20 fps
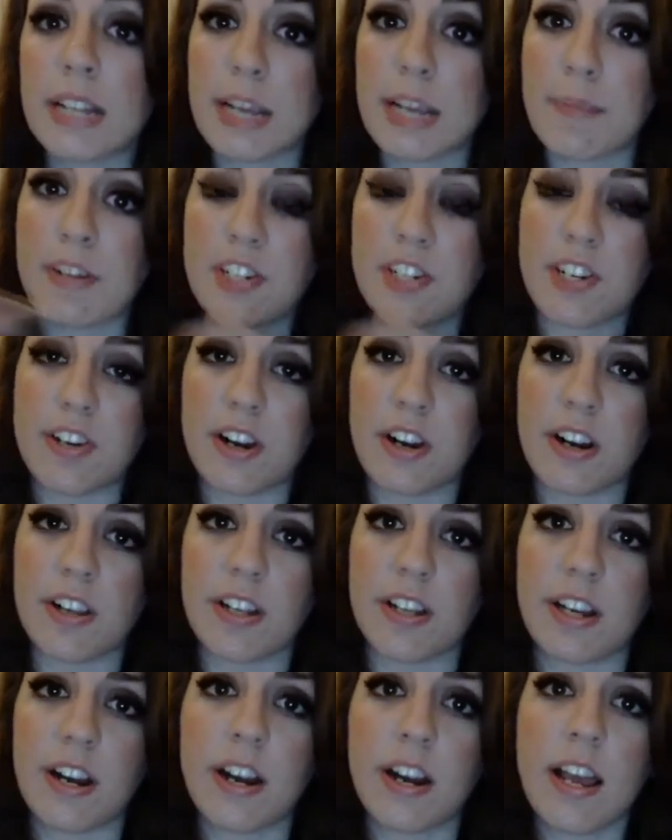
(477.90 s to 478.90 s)
like I mentioned
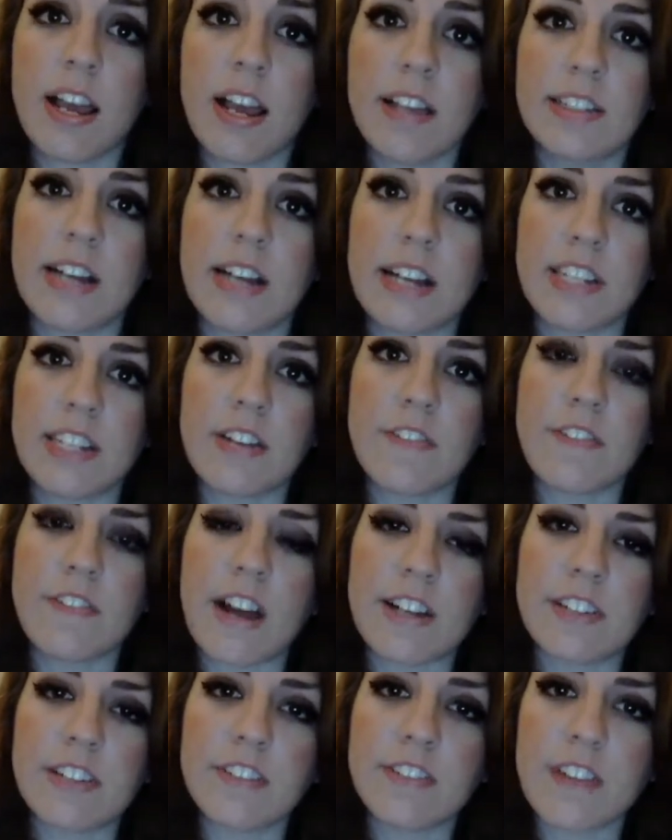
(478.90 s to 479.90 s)
earlier, the guys at
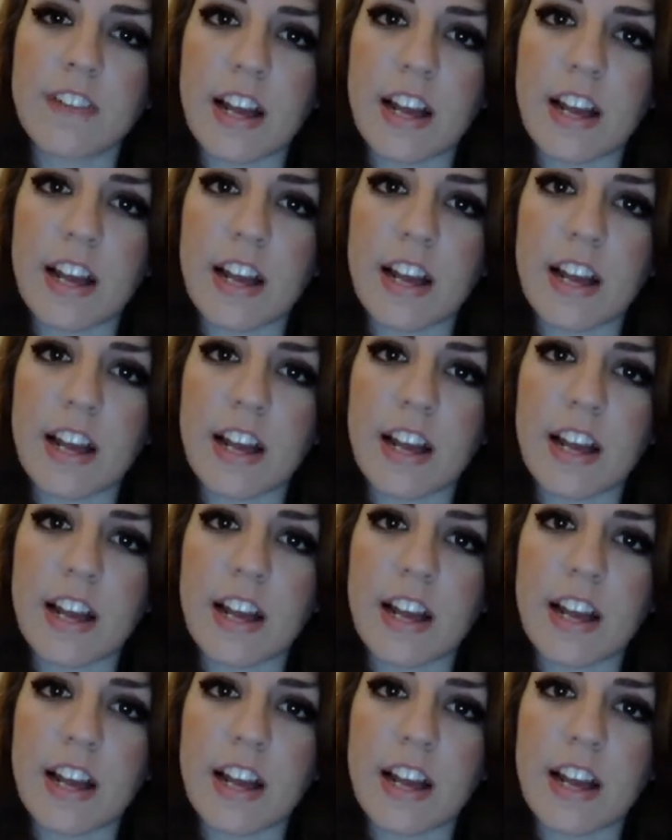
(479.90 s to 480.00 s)
Fractal